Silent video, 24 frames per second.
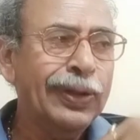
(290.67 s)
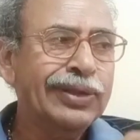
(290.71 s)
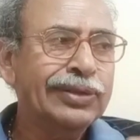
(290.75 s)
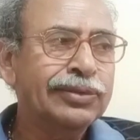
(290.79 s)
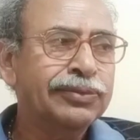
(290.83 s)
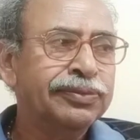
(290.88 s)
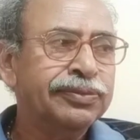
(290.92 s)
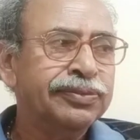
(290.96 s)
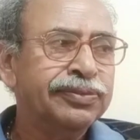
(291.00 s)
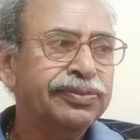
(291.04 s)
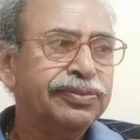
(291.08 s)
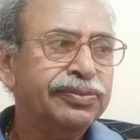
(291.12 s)

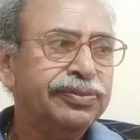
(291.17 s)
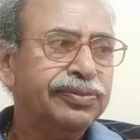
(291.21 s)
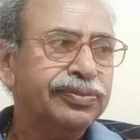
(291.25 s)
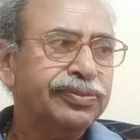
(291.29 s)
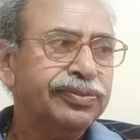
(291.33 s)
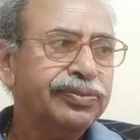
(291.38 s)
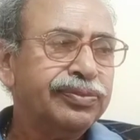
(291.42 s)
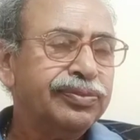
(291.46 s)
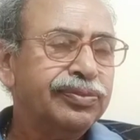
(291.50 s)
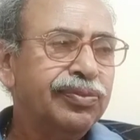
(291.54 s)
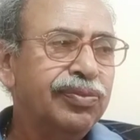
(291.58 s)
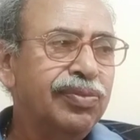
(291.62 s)

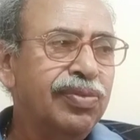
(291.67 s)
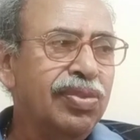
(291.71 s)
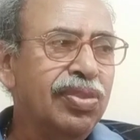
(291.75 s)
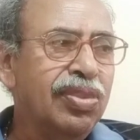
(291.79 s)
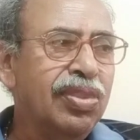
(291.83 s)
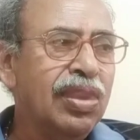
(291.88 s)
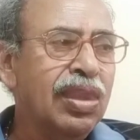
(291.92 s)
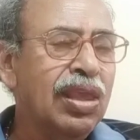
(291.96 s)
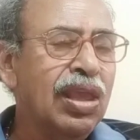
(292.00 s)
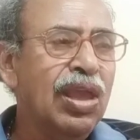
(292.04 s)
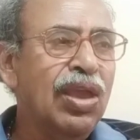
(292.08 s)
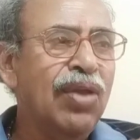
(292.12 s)

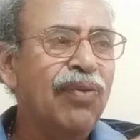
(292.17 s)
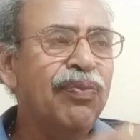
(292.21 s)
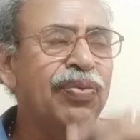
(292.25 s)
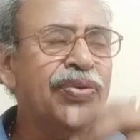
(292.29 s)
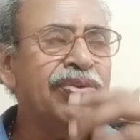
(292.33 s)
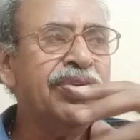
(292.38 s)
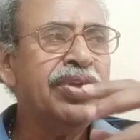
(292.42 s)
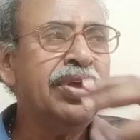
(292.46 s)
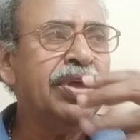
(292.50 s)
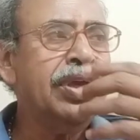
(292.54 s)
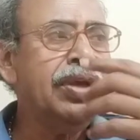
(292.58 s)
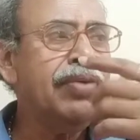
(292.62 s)
If you
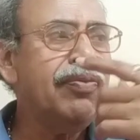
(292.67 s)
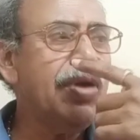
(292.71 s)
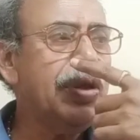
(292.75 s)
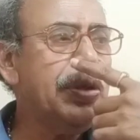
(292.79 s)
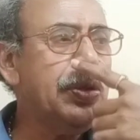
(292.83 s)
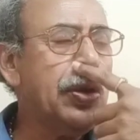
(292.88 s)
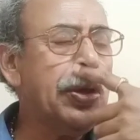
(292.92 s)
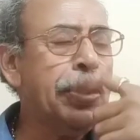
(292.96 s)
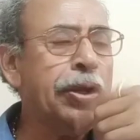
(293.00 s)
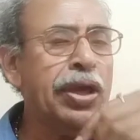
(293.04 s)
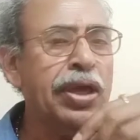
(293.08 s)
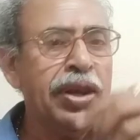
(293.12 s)
see, when you
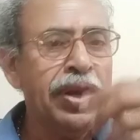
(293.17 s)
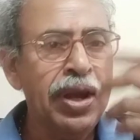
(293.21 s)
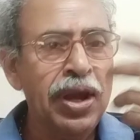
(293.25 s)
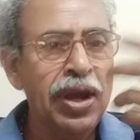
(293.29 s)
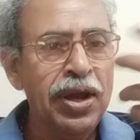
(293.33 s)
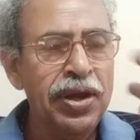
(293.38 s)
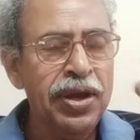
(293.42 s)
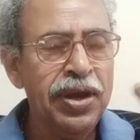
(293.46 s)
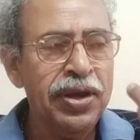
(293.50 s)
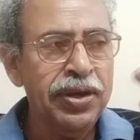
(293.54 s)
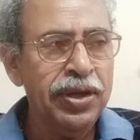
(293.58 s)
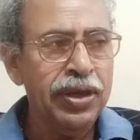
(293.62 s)
are
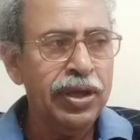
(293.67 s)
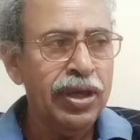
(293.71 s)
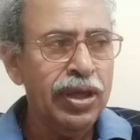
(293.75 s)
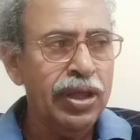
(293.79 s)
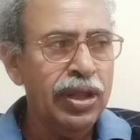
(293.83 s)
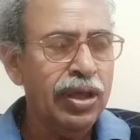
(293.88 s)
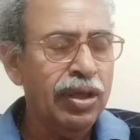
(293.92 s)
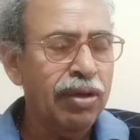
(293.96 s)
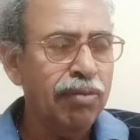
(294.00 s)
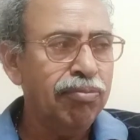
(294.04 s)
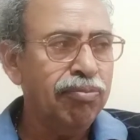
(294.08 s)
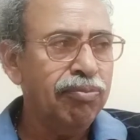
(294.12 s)

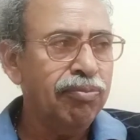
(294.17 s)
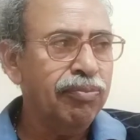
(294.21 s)
irradiating